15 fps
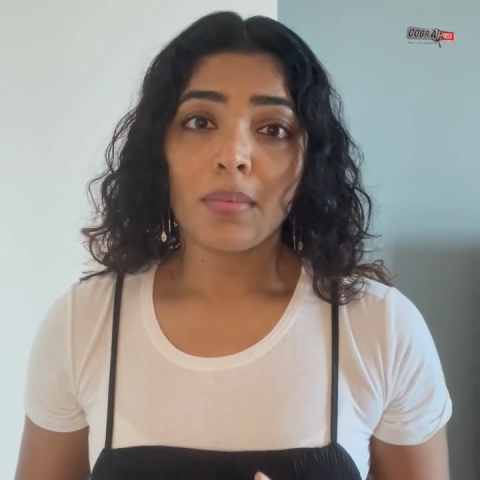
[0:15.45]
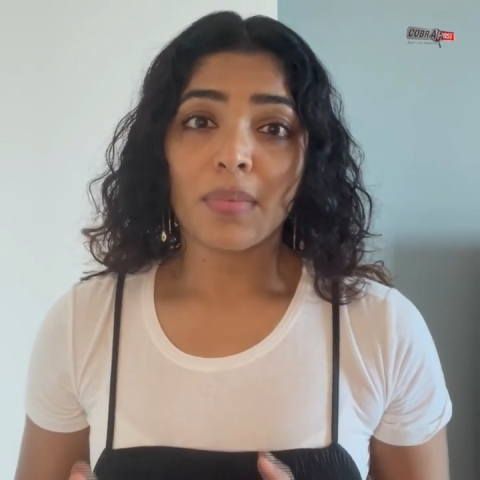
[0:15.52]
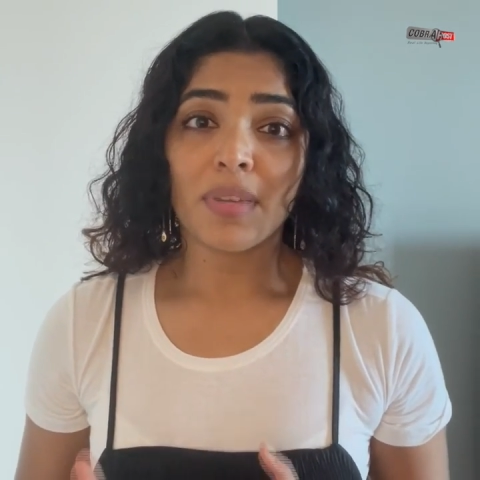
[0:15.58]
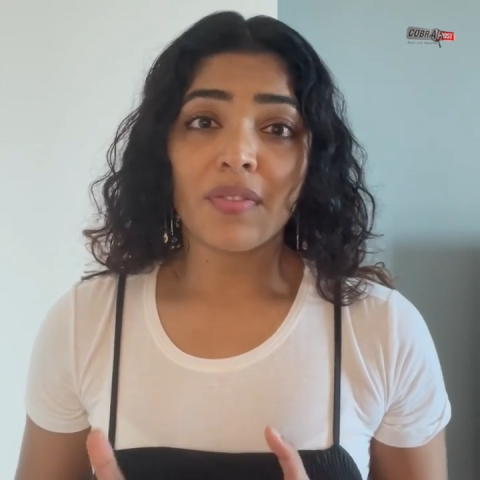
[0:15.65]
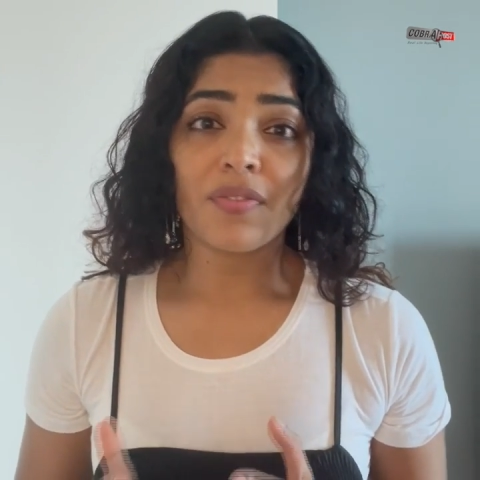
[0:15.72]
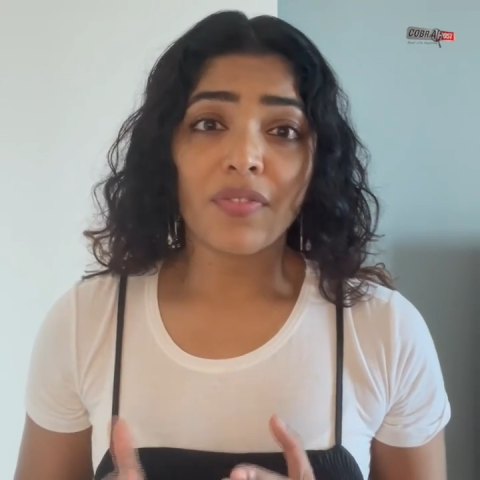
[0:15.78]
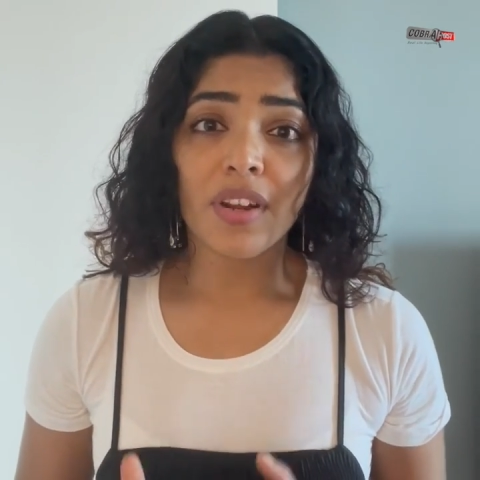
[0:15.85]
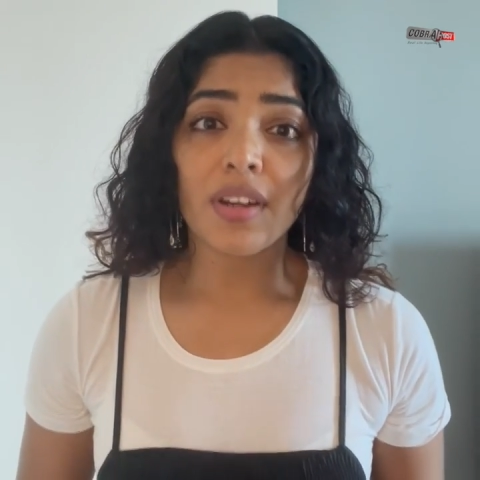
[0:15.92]

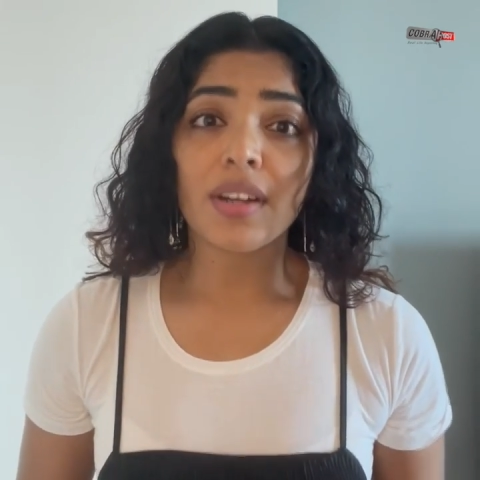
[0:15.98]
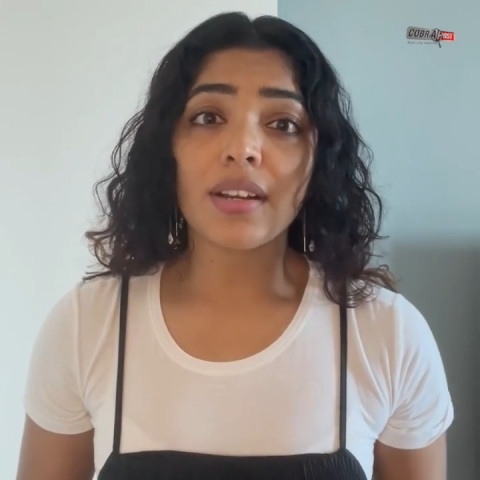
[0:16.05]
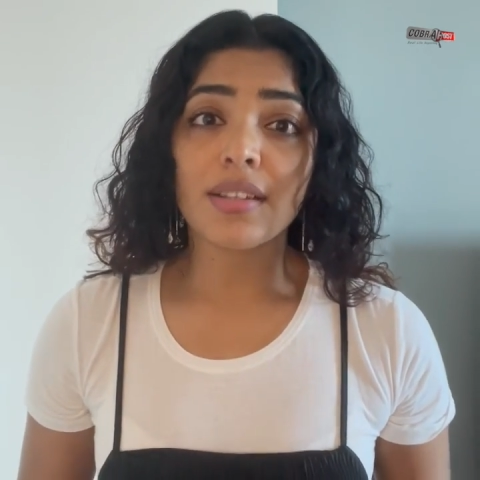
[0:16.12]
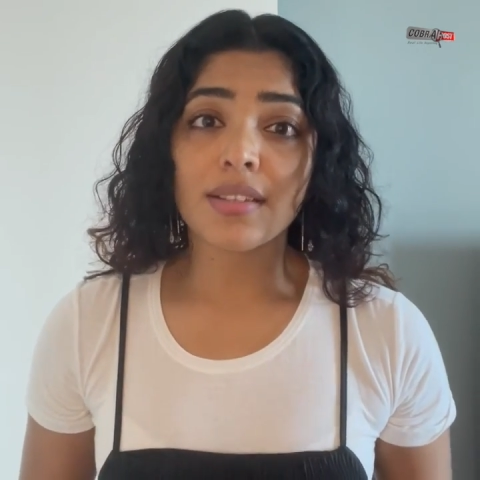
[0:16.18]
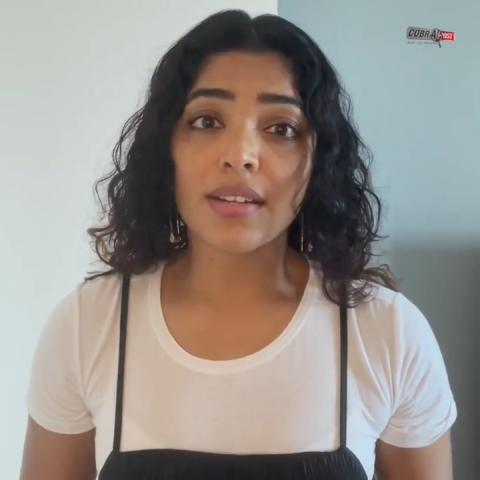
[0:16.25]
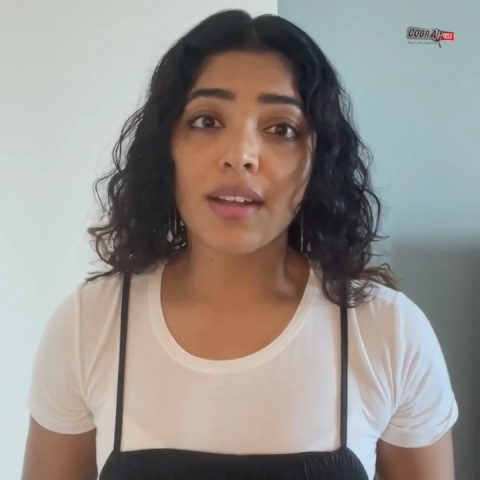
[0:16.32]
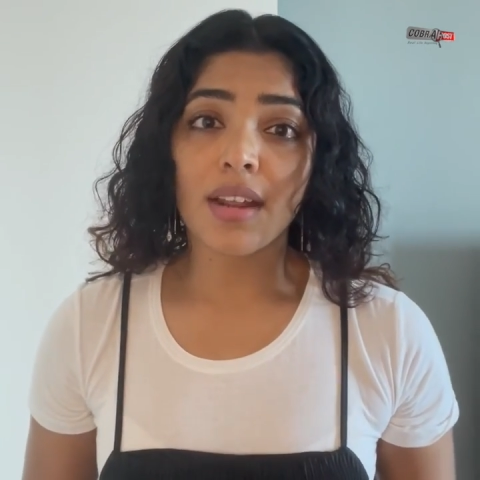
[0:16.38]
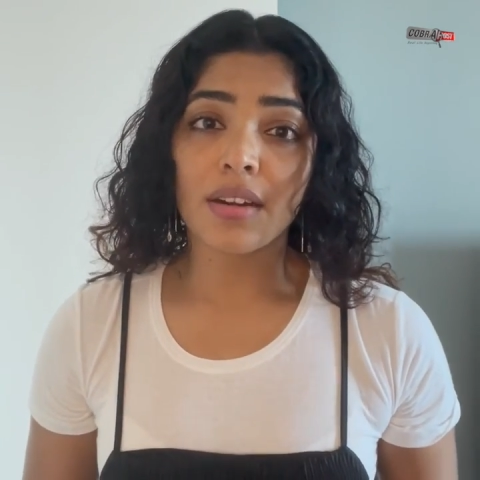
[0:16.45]
but very
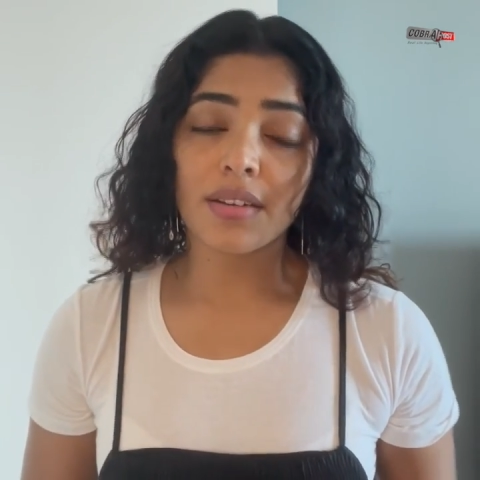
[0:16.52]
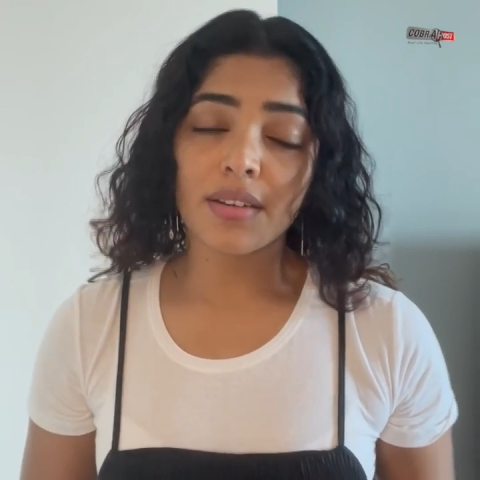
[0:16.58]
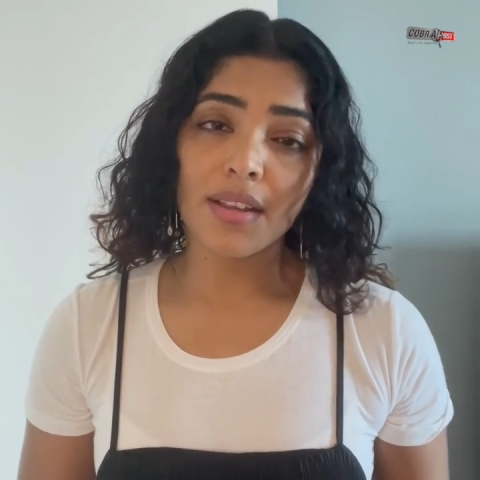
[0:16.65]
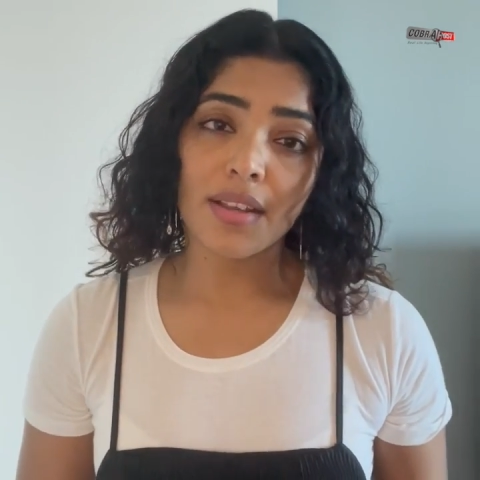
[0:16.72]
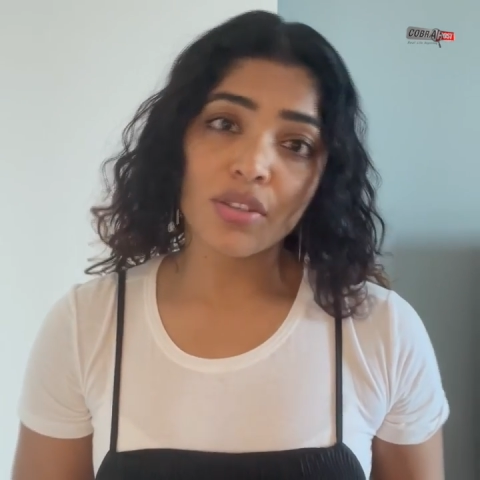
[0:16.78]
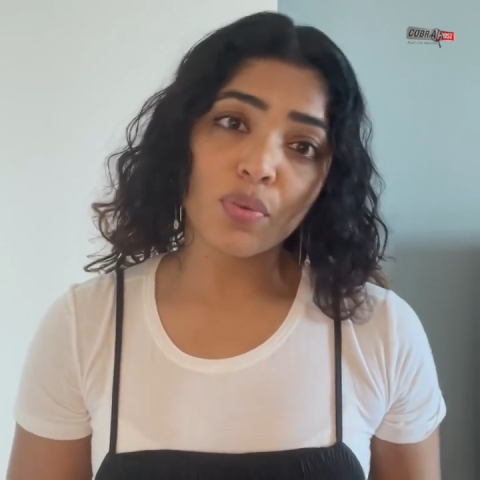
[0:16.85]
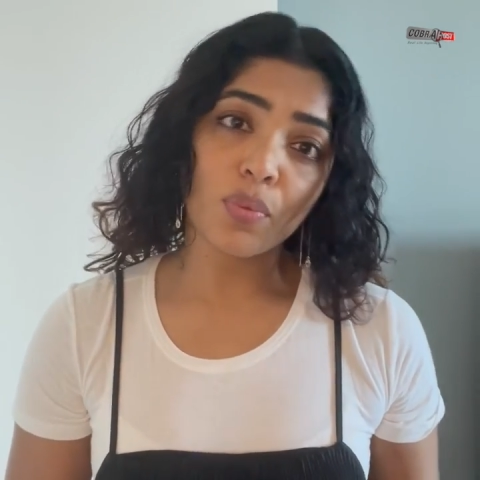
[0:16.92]
less clarity as